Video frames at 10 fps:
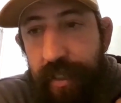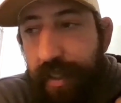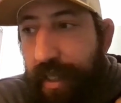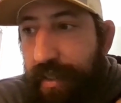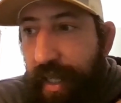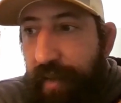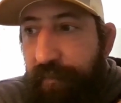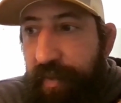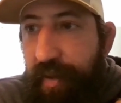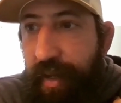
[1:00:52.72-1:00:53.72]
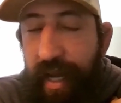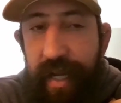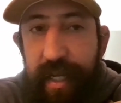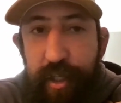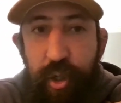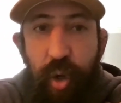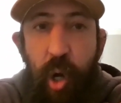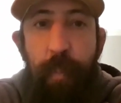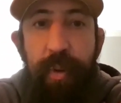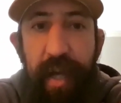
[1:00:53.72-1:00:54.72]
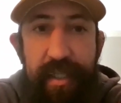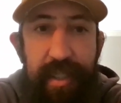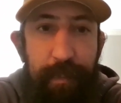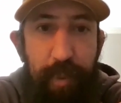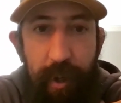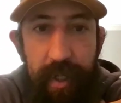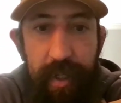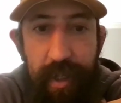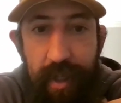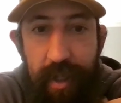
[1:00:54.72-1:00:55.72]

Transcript: that that's life, and uh, and you hope at some point